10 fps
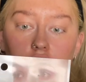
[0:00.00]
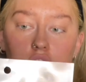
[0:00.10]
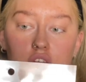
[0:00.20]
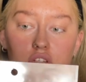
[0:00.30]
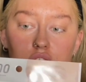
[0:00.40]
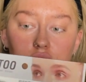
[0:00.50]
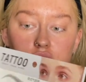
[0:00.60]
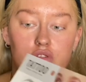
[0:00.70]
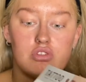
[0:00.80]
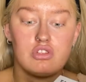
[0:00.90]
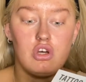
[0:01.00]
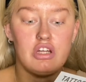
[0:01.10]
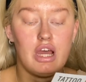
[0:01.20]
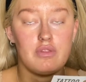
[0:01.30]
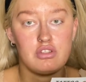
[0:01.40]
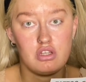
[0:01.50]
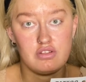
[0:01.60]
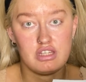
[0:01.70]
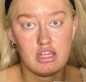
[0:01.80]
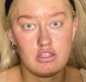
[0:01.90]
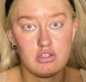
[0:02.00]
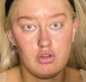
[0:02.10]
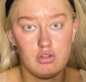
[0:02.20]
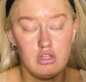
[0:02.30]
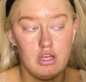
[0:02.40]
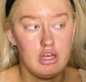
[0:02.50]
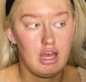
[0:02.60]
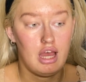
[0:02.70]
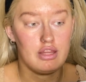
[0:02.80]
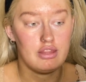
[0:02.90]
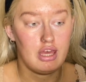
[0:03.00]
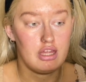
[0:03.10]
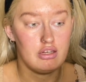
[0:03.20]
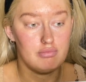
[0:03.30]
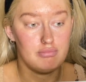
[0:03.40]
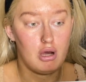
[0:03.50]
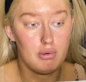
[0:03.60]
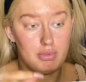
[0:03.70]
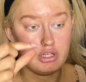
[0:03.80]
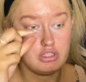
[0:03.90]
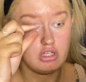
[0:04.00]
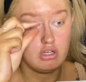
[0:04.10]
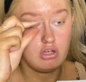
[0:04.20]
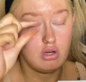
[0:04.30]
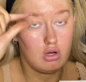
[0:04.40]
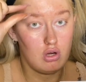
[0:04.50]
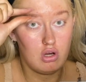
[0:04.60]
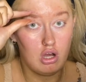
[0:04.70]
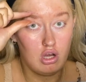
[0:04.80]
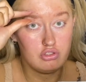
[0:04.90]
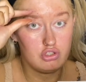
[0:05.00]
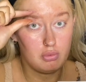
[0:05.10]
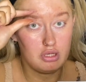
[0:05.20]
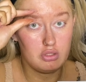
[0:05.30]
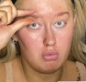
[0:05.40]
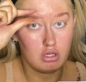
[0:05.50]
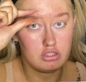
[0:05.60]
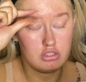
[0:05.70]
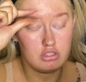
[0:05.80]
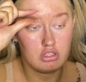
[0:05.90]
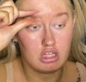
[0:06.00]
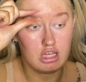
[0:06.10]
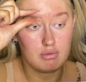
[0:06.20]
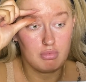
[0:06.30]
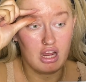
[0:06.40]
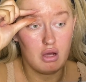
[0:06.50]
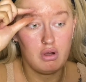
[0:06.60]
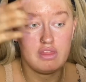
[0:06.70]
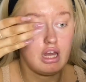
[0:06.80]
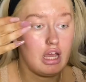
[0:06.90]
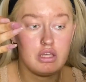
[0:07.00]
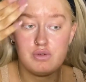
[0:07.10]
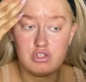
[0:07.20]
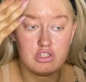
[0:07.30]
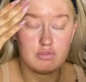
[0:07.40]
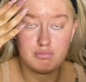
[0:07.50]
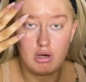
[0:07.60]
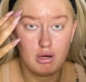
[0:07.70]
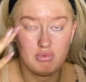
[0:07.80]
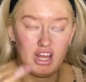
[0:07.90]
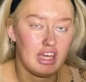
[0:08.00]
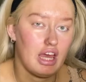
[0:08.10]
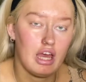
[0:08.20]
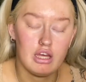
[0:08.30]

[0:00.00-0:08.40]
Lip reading: You just cut out the sort of stencil and then pop it onto where you want the brow, and then I usually just pop like a